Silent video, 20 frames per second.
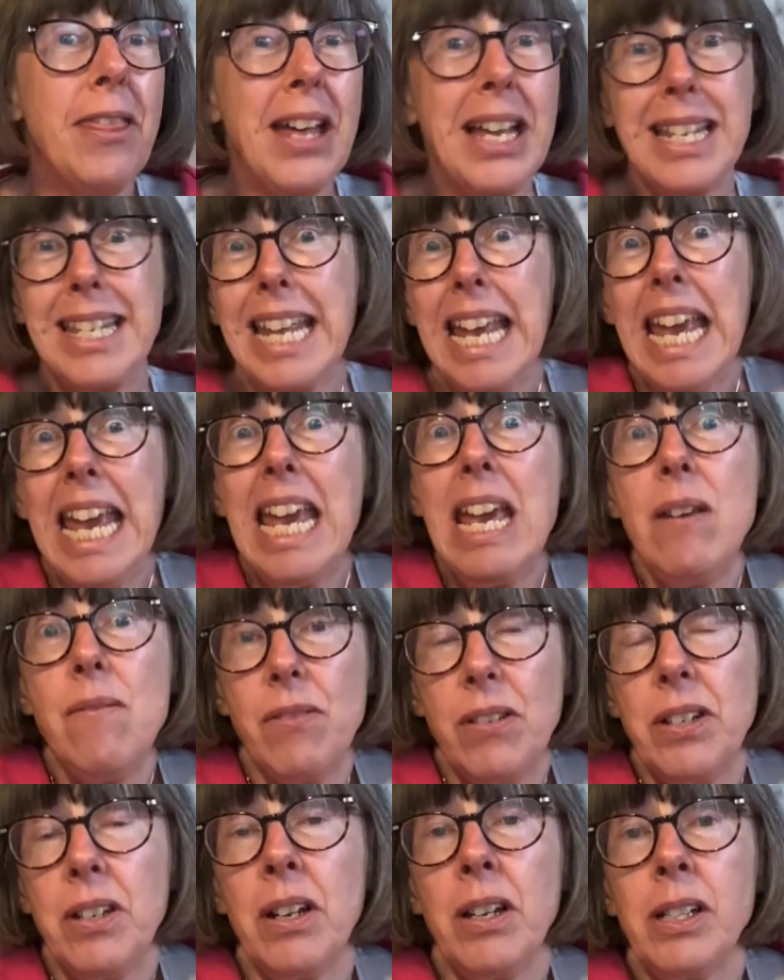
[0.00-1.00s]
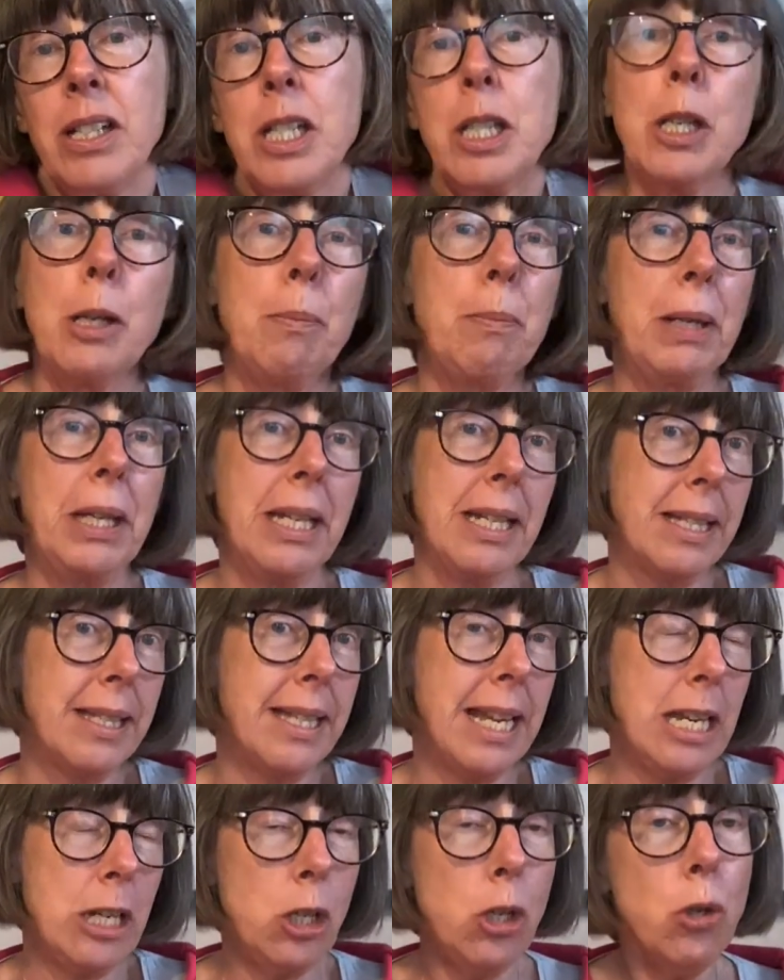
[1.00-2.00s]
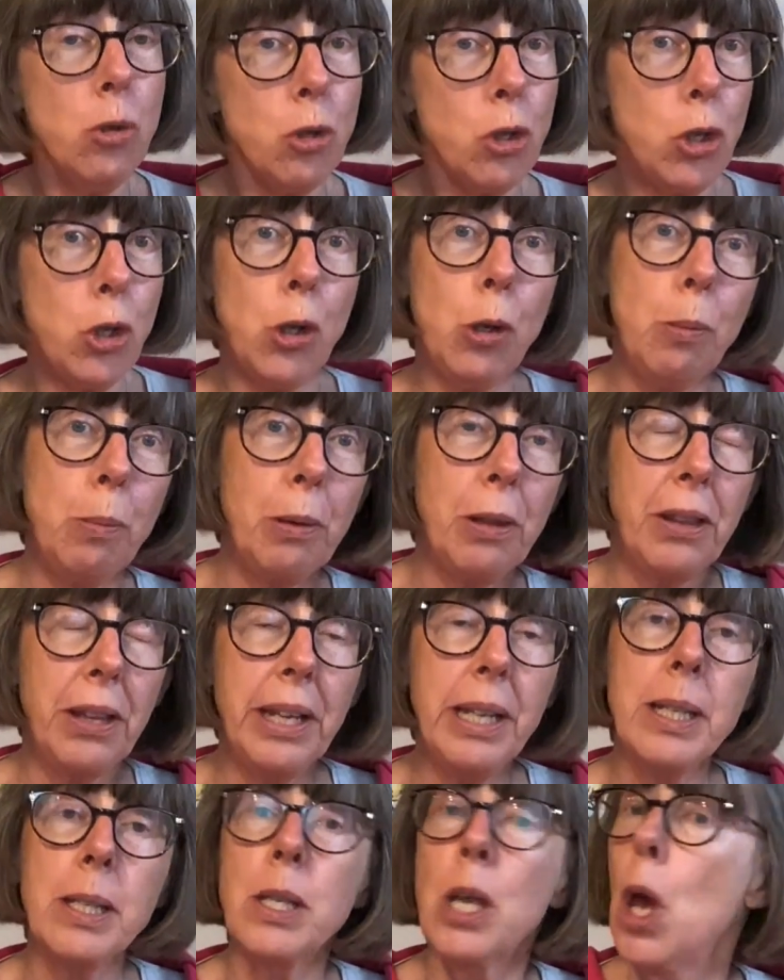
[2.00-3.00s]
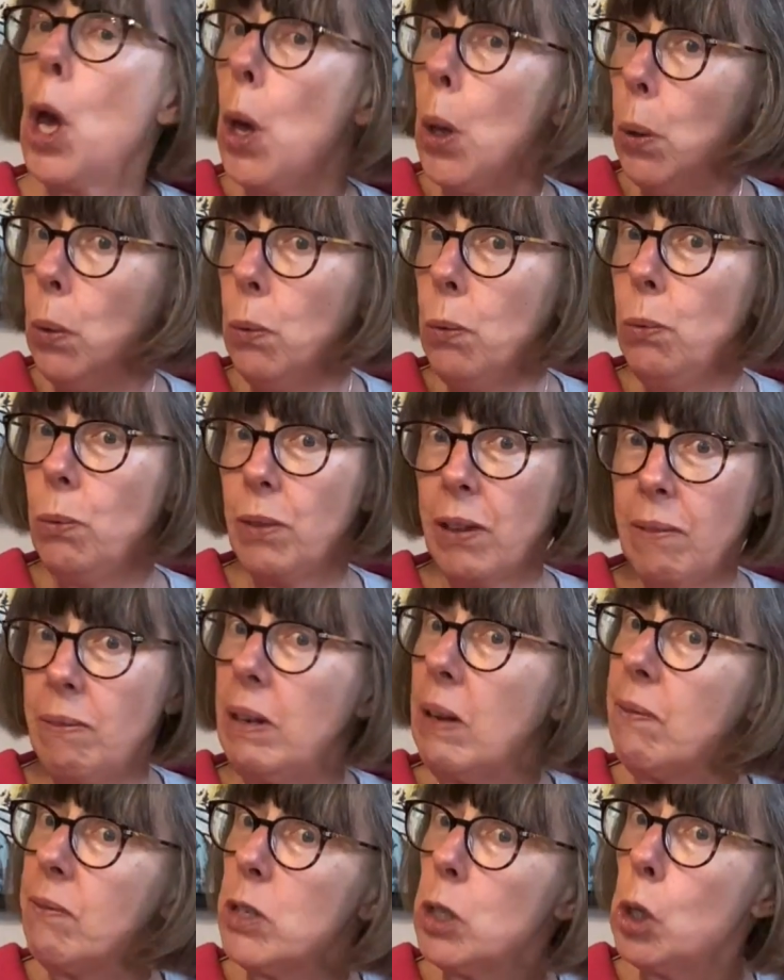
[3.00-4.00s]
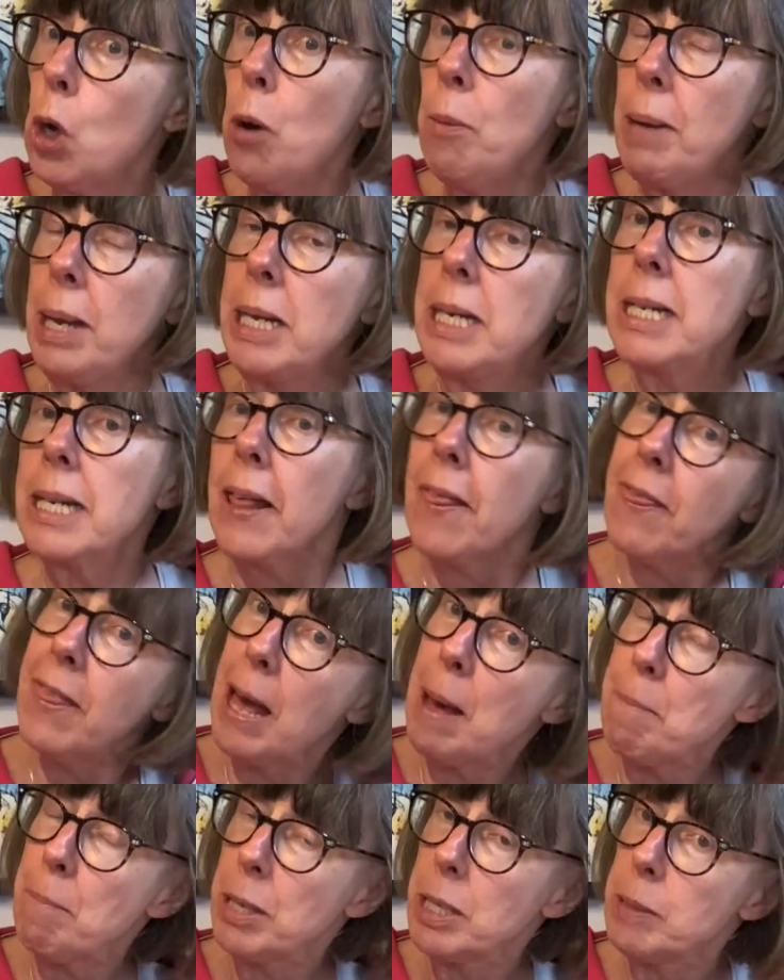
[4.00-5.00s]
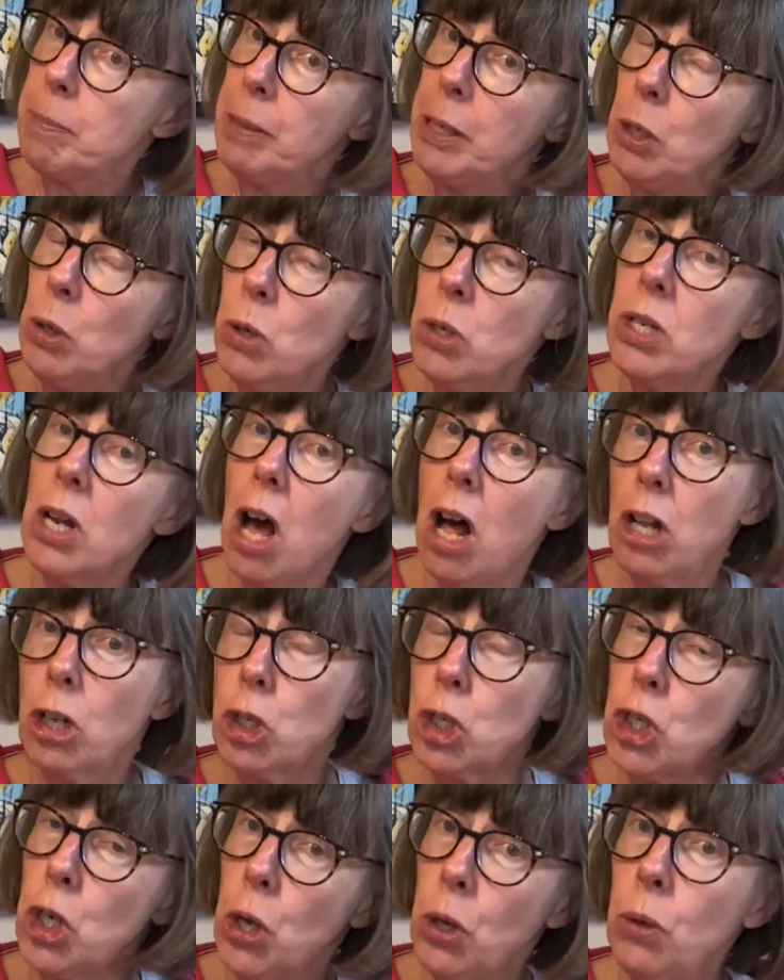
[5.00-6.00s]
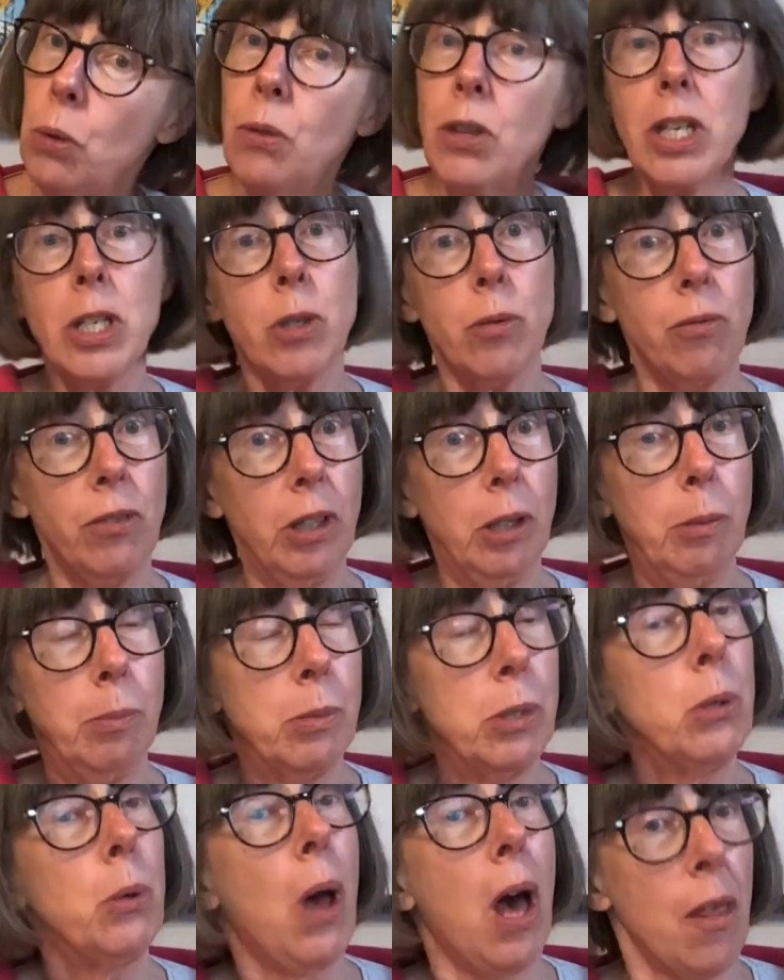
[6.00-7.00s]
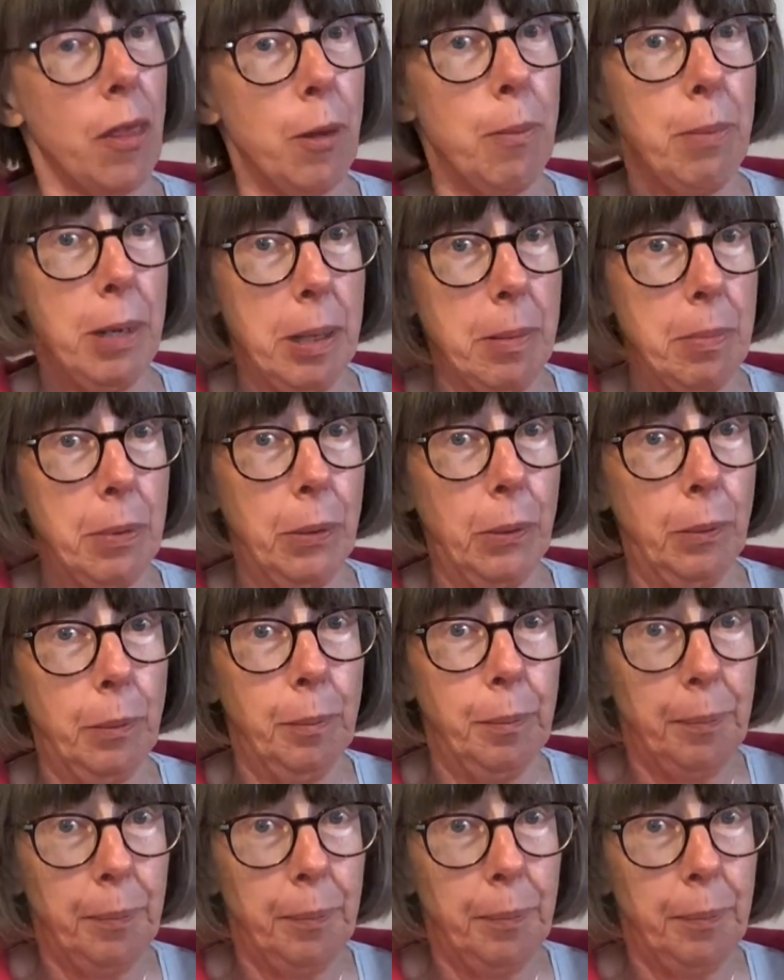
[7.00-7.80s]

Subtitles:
that's even nicer because then YouTube thinks, ooh, they've left a comment. That must be good. I'll show this film to other people.